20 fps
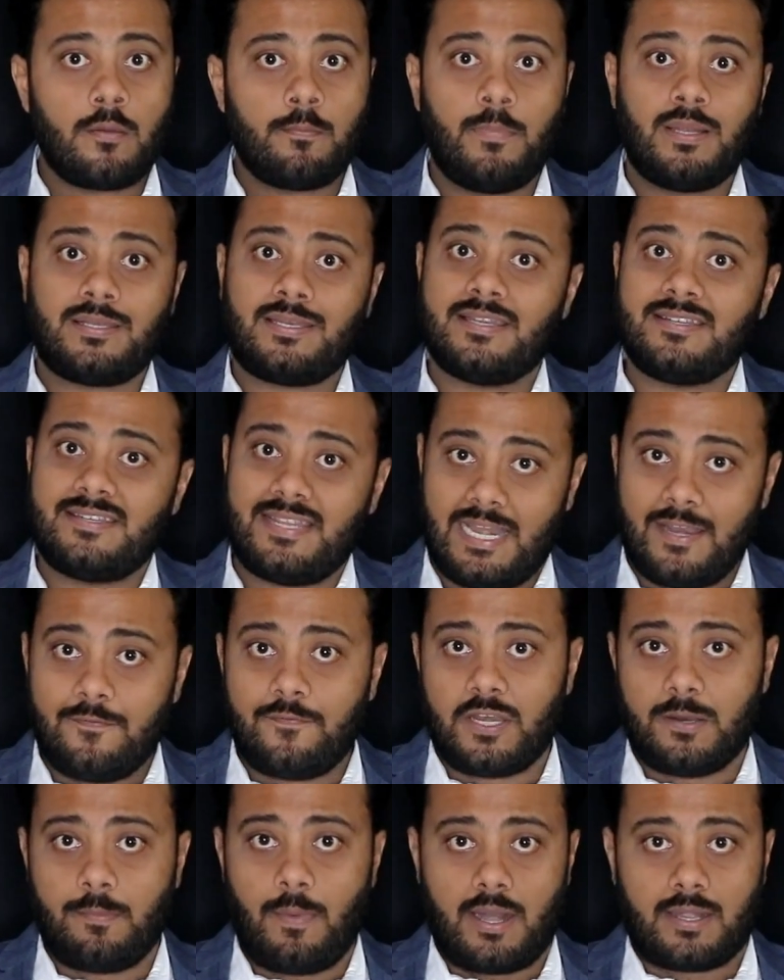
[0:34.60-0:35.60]
But in
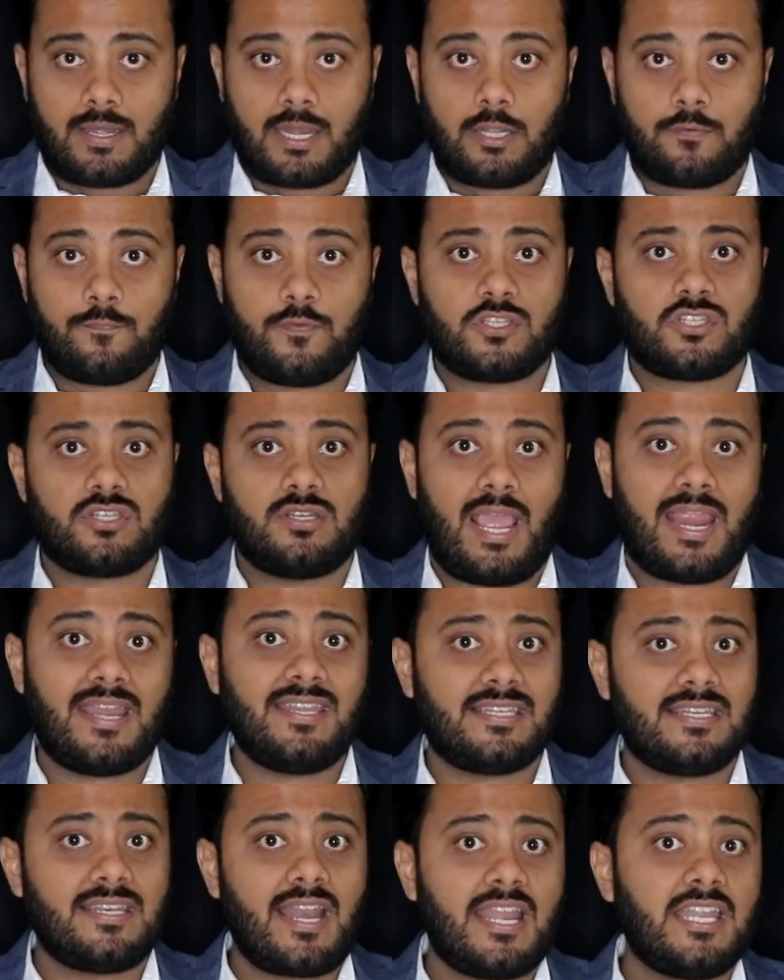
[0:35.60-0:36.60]
delivery market, which
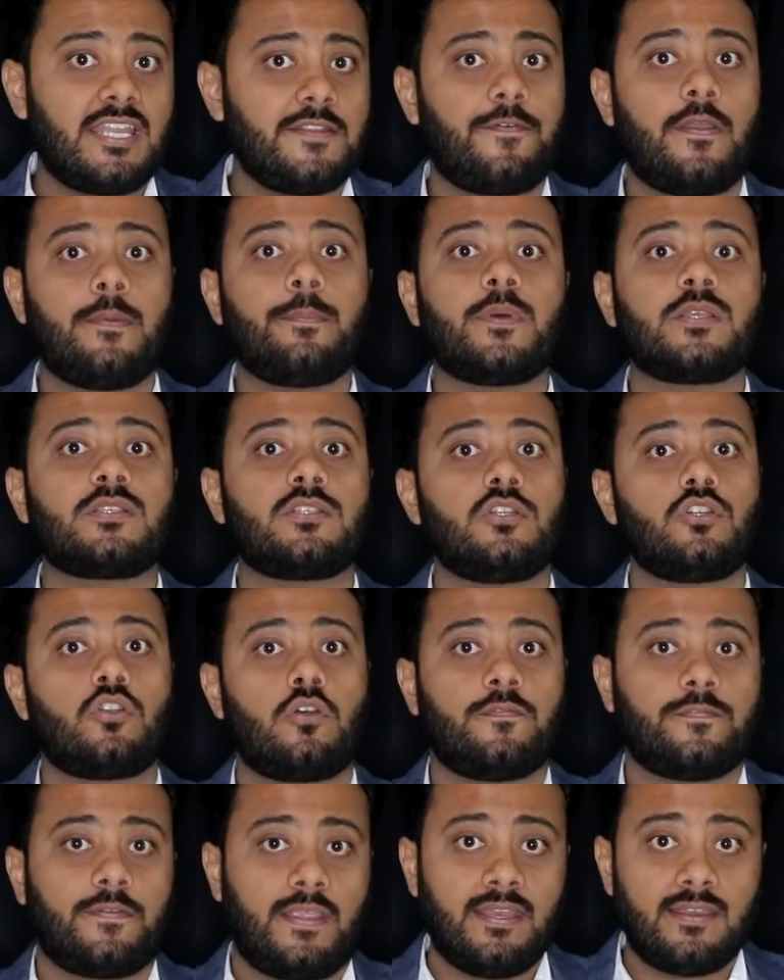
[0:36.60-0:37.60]
90-95%
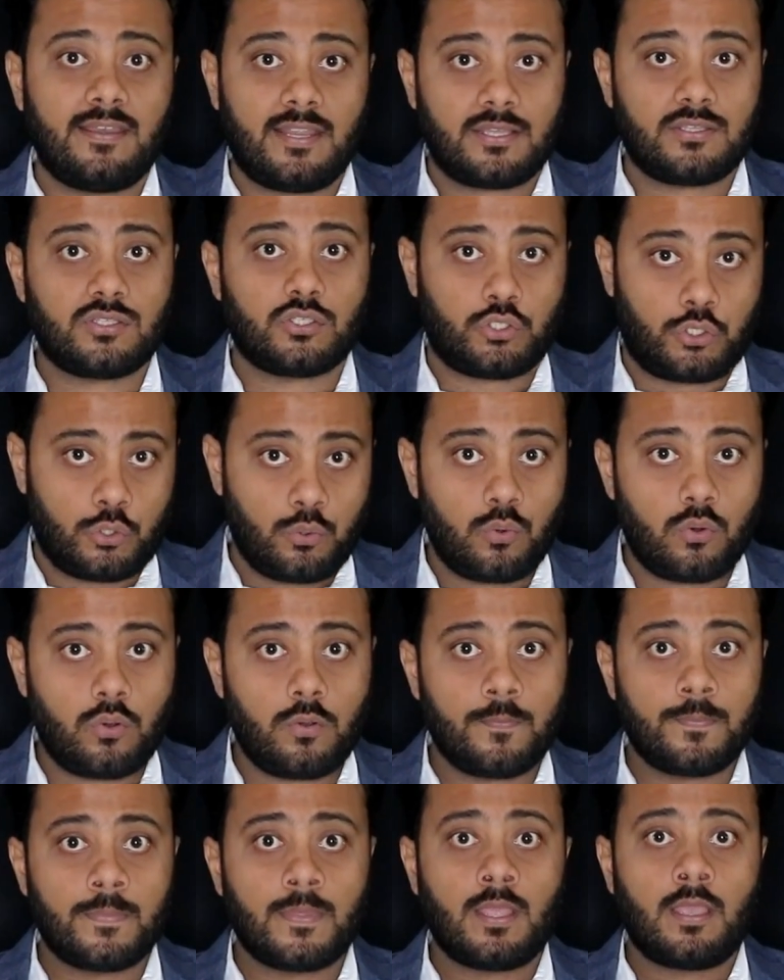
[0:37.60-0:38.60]
of Indians do,
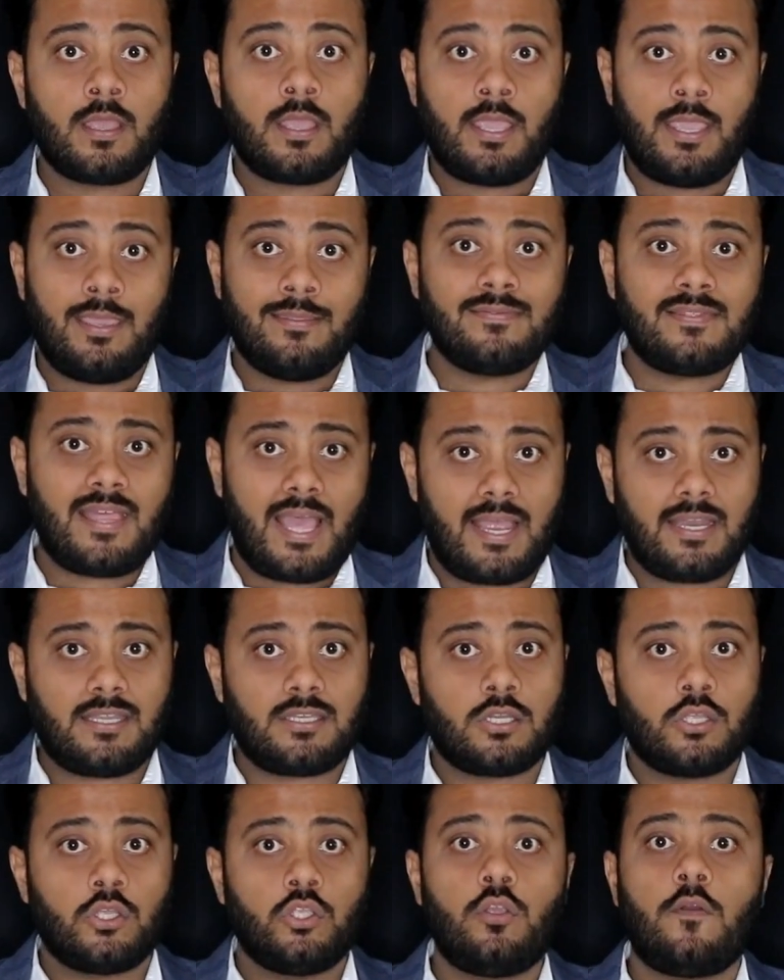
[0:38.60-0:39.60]
in that
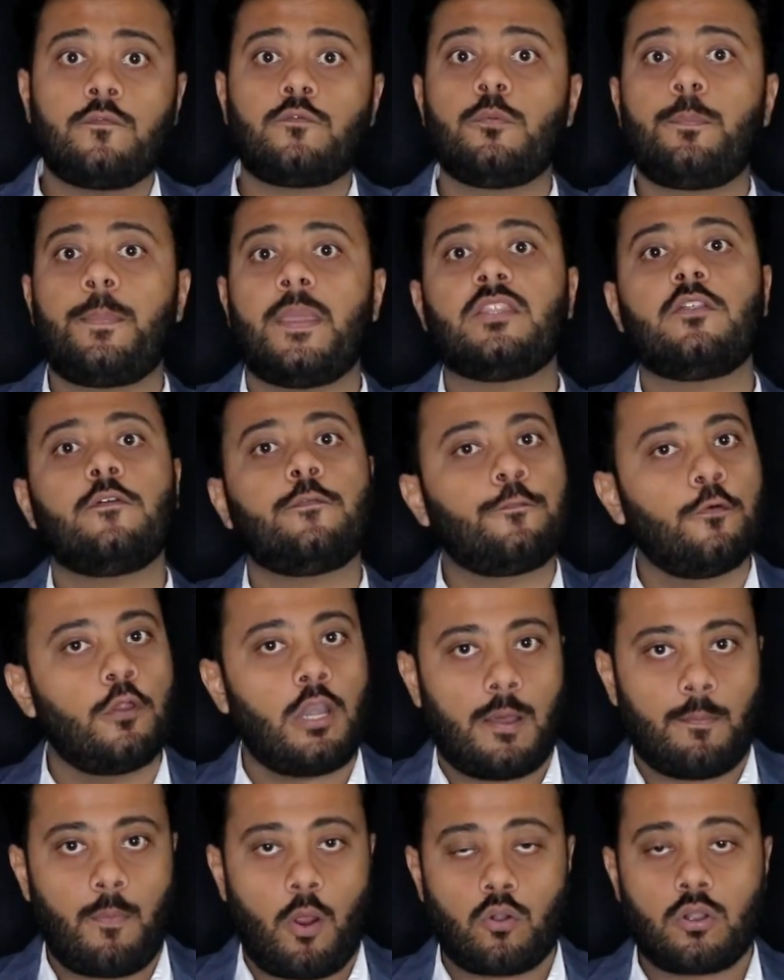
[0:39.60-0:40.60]
you have to pay the full
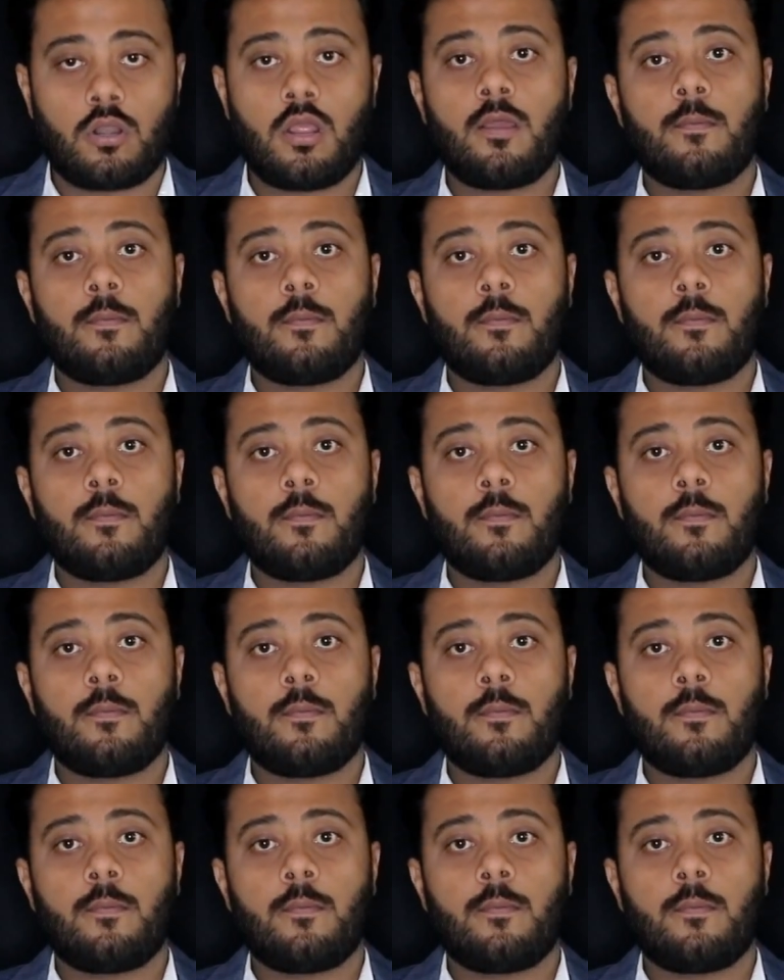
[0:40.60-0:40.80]
amount.